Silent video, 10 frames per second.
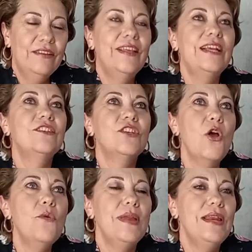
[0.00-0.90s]
There's
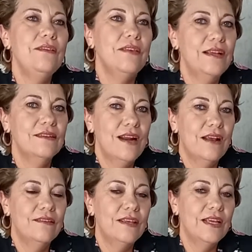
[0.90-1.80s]
so many things, and
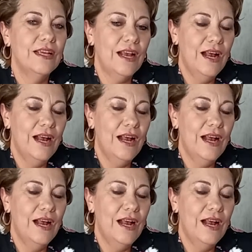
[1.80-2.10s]
I think